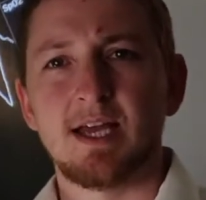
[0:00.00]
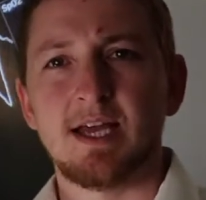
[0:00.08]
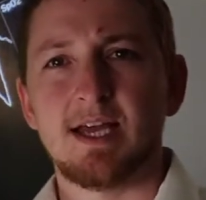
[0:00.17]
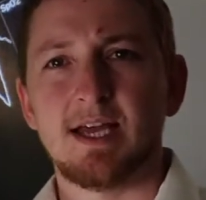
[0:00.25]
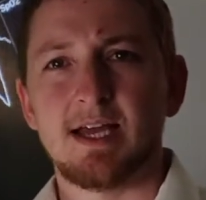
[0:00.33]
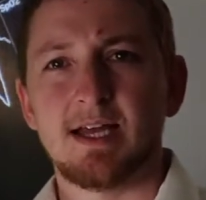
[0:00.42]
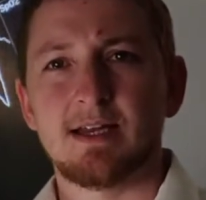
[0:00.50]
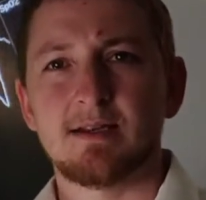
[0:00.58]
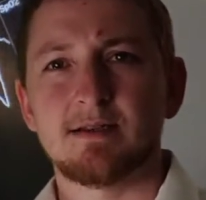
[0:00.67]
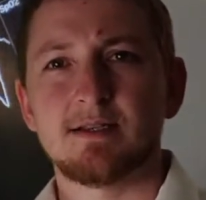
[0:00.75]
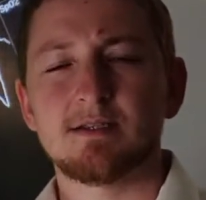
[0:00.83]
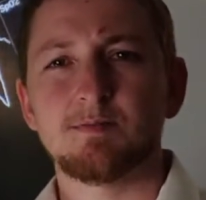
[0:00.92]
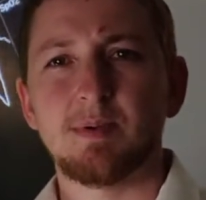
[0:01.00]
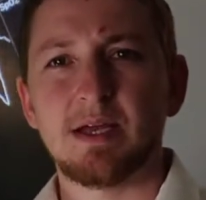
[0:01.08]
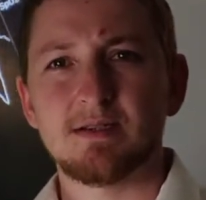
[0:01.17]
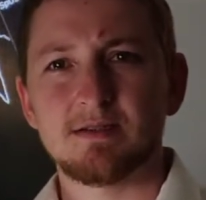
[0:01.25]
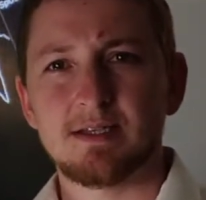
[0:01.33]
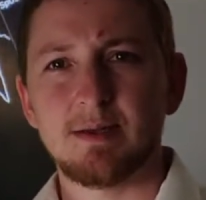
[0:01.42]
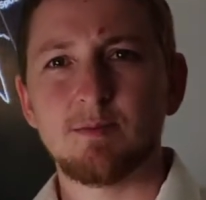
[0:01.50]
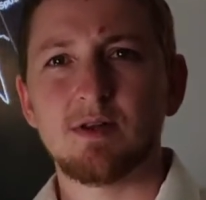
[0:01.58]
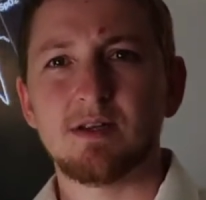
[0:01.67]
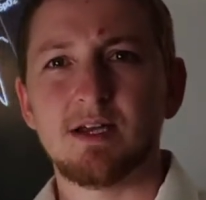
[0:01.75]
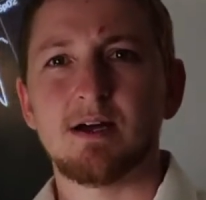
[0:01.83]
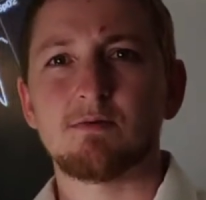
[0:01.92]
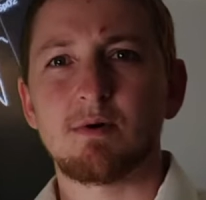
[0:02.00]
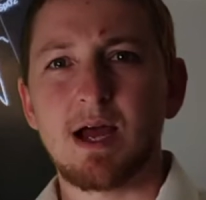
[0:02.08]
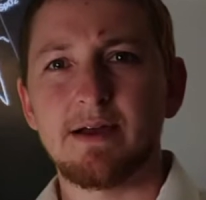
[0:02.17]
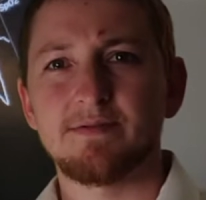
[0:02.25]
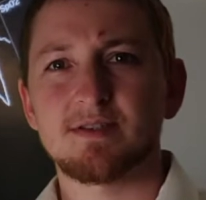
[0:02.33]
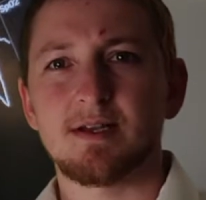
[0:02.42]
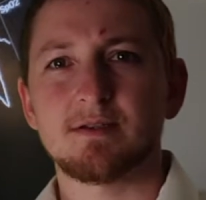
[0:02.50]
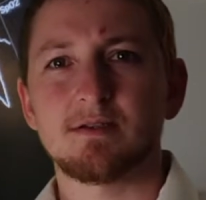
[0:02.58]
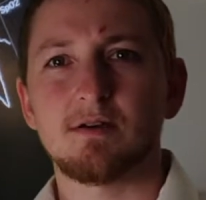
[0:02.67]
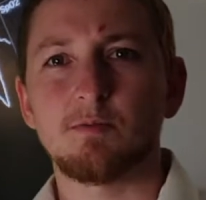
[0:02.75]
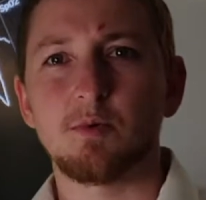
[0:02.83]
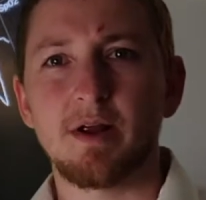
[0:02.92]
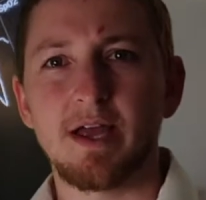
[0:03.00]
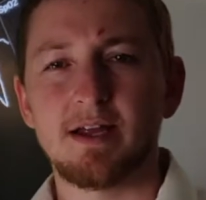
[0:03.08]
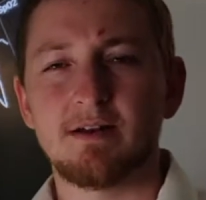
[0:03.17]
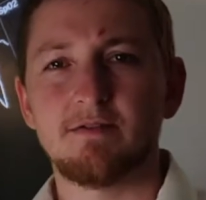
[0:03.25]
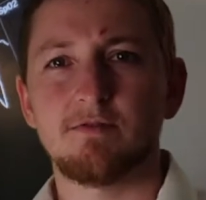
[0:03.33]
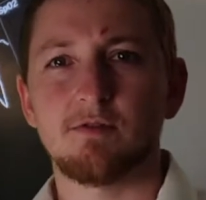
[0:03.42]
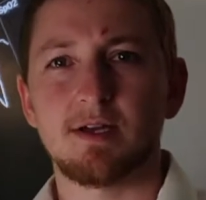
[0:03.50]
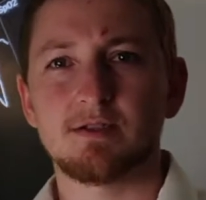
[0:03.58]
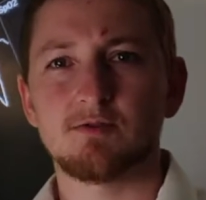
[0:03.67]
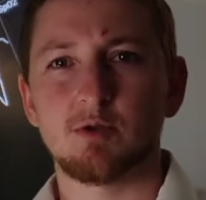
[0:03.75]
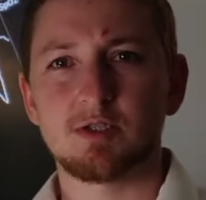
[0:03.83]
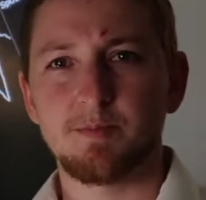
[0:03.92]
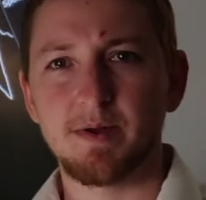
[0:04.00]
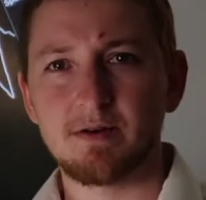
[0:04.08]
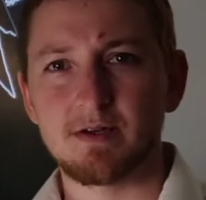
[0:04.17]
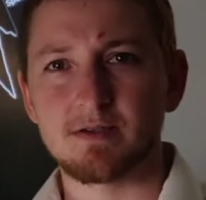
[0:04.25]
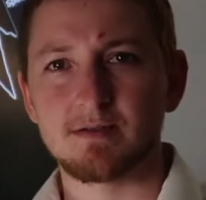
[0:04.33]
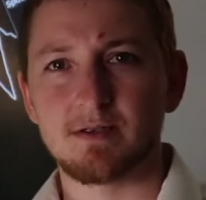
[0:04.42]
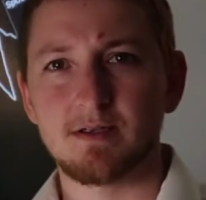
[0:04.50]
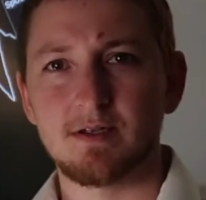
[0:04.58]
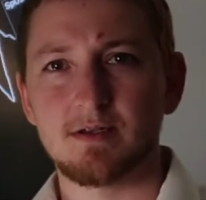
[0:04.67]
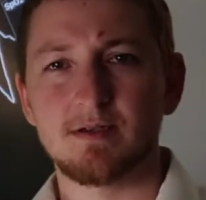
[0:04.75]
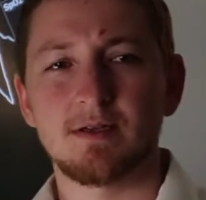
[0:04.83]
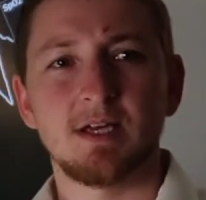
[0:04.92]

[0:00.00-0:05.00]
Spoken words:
And this pain stimuli arrives at our brain for us to experience it